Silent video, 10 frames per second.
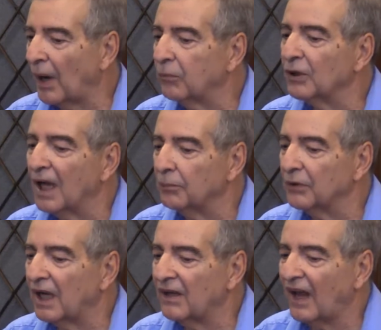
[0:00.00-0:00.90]
Bubble up.
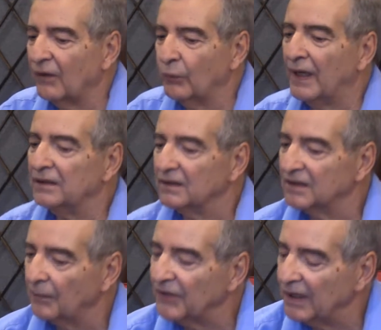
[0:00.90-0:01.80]
I read
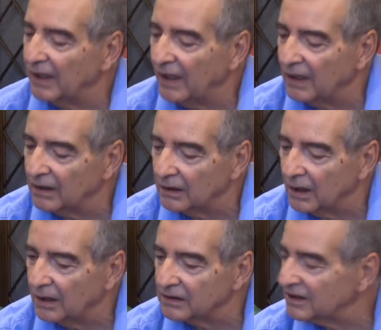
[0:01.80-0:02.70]
something
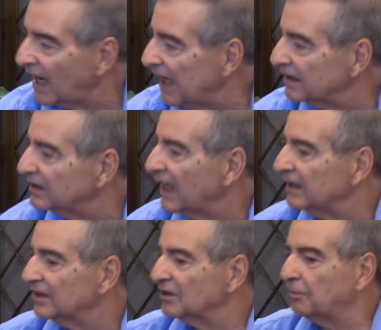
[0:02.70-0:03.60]
in science
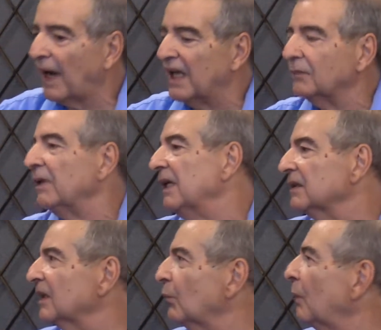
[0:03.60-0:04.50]
that inspired me
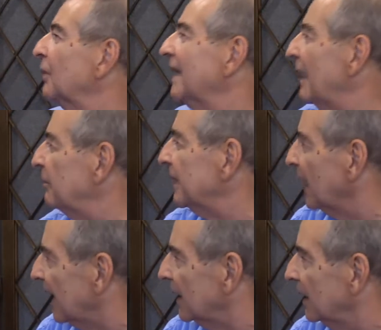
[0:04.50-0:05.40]
and said, what would that be
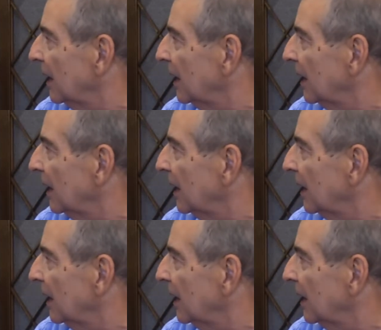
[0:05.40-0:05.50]
like?